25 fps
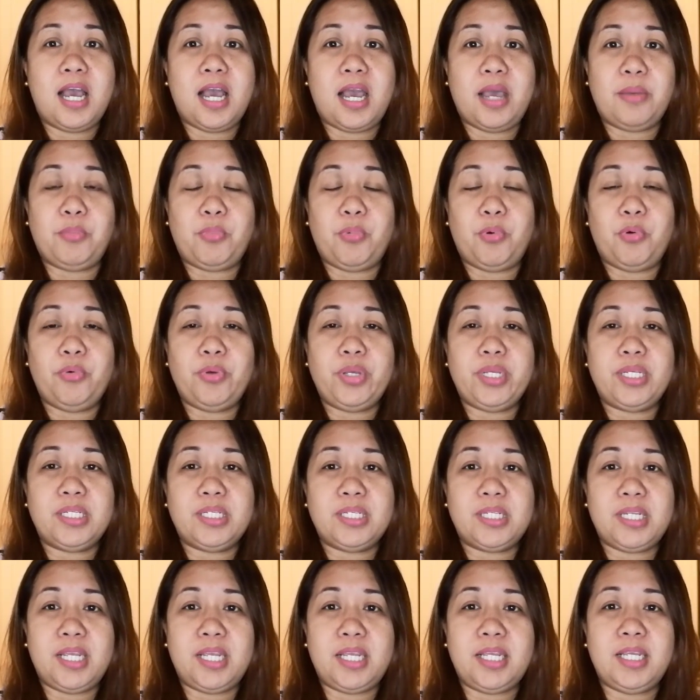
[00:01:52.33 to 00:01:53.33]
I'm
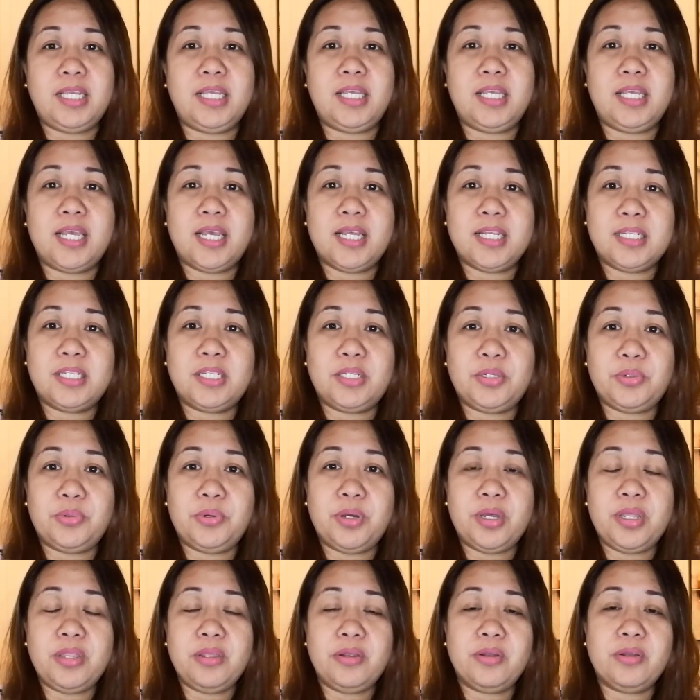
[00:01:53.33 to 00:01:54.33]
always saying yes
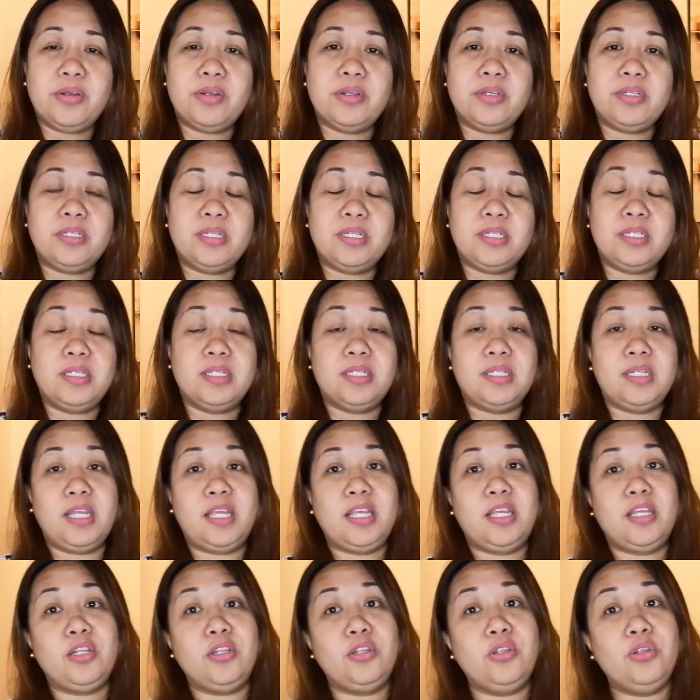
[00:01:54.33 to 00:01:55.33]
to others and
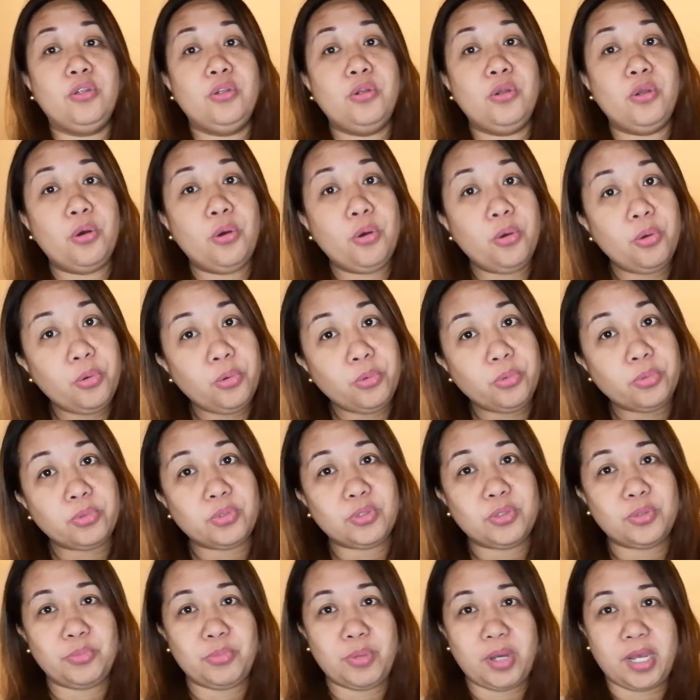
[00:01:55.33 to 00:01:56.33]
saying no
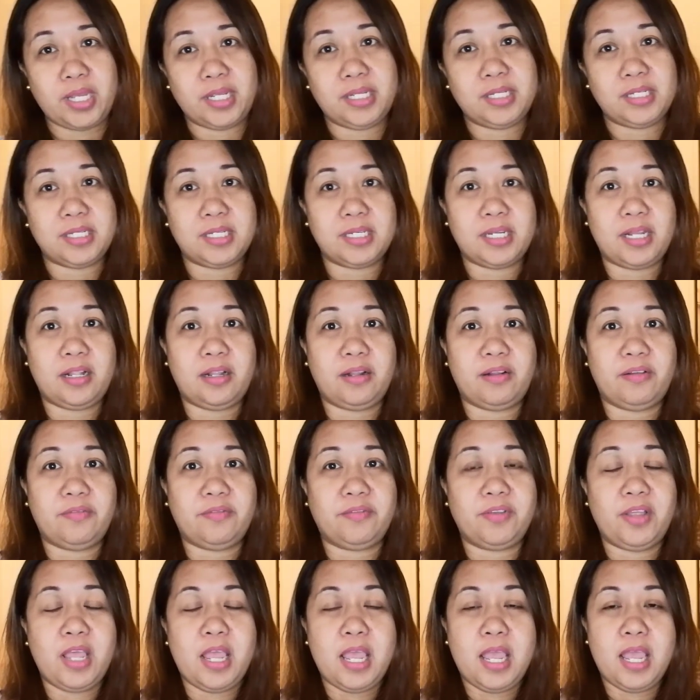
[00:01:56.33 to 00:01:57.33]
to
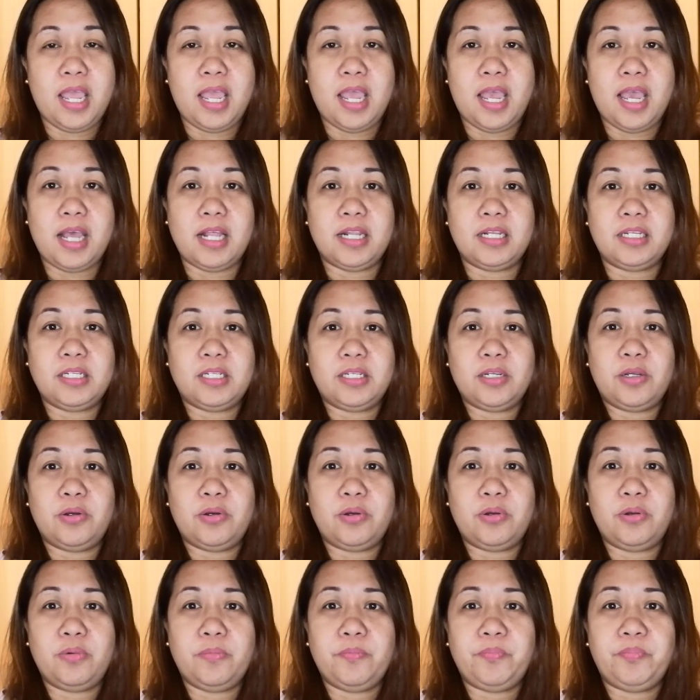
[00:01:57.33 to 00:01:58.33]
myself. And
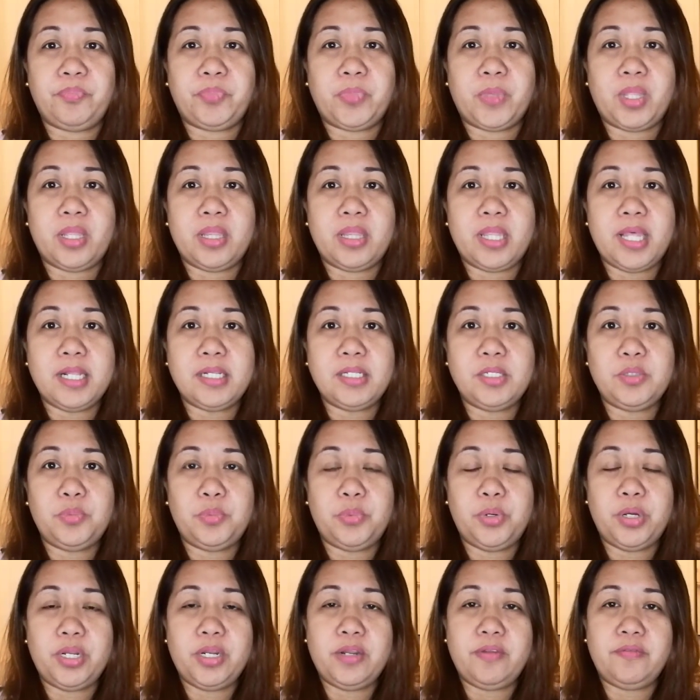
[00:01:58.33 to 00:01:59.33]
so that's
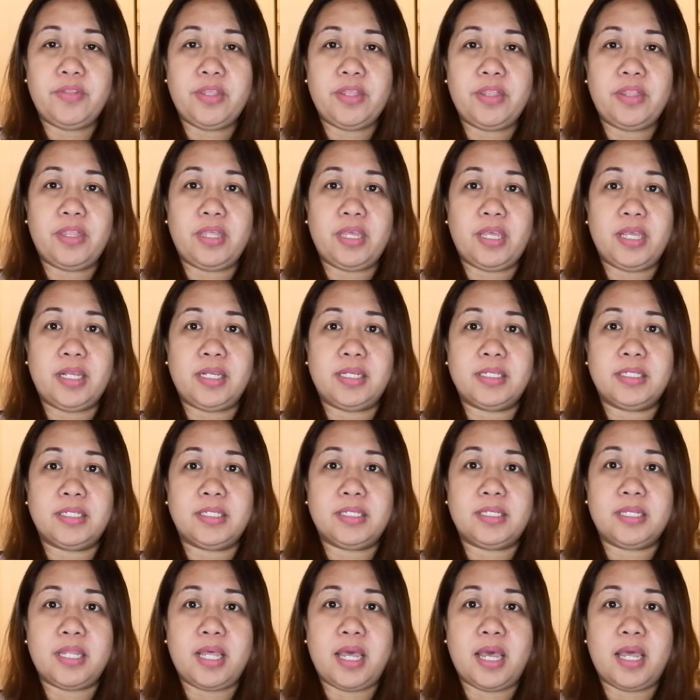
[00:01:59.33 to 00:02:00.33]
one of the
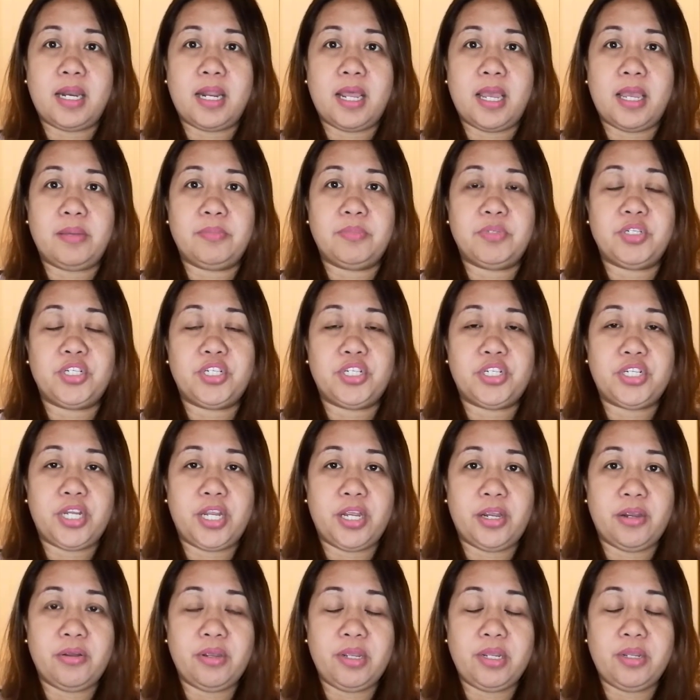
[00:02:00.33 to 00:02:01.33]
things that I'm
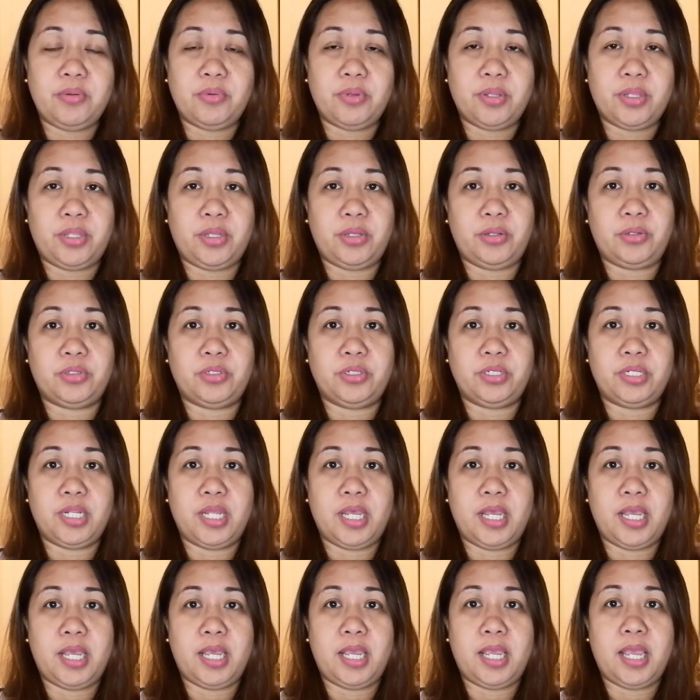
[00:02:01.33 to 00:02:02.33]
sharing with you
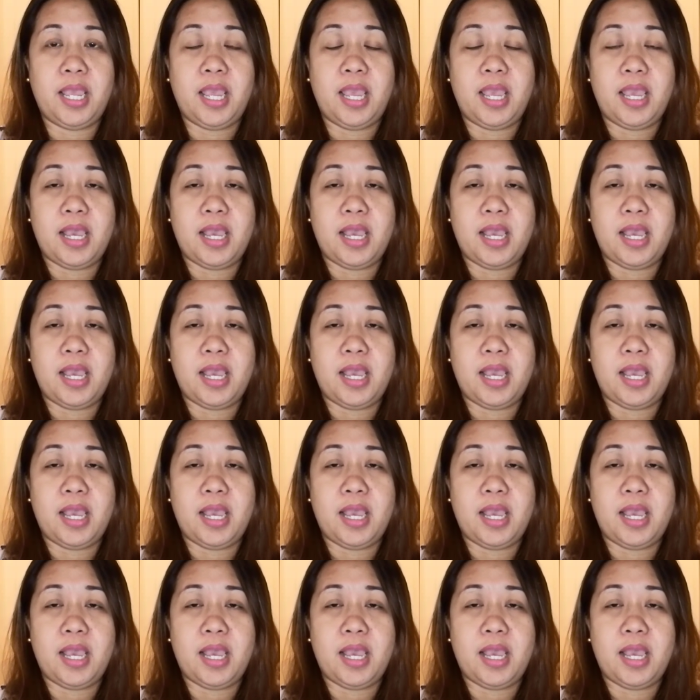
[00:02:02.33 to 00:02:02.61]
today